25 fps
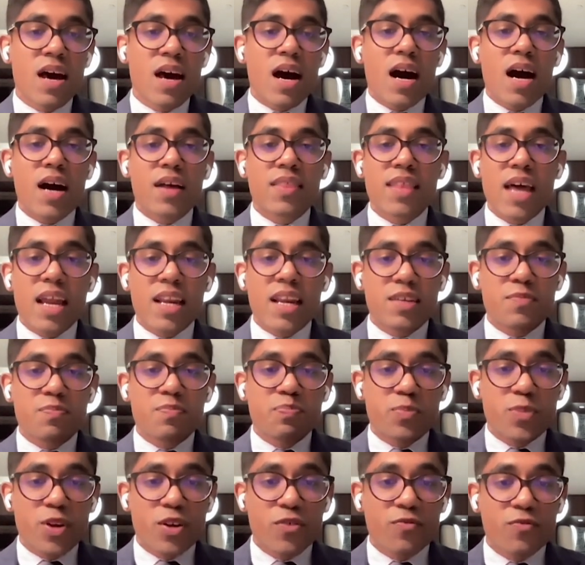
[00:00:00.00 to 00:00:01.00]
that
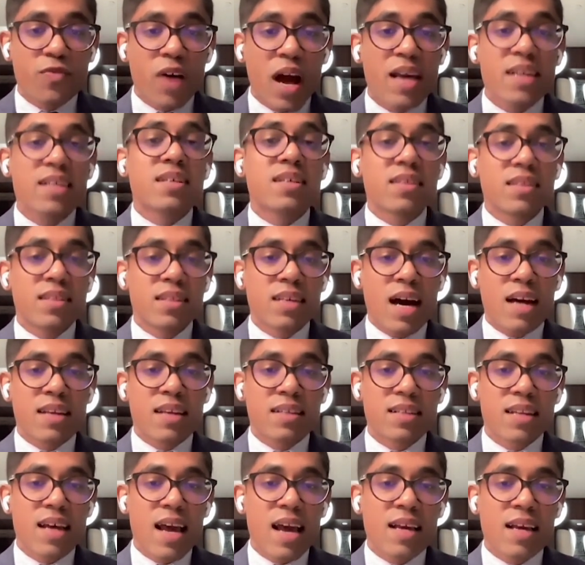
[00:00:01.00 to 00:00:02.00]
provided the
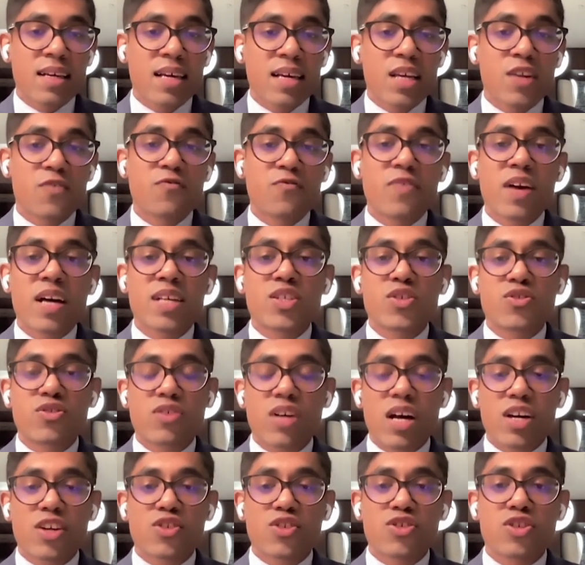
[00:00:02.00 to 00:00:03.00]
underlying
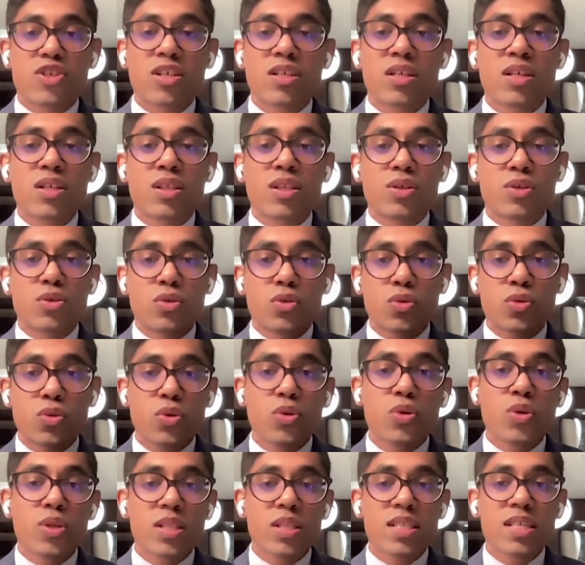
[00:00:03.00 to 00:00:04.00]
infrastructure, the
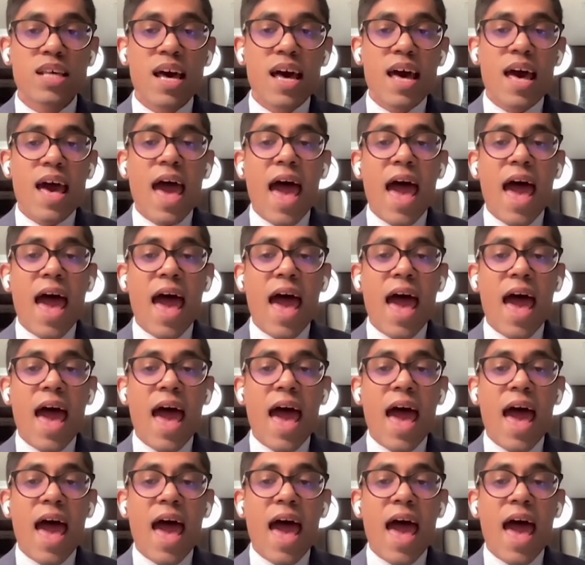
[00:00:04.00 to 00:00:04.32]
tools,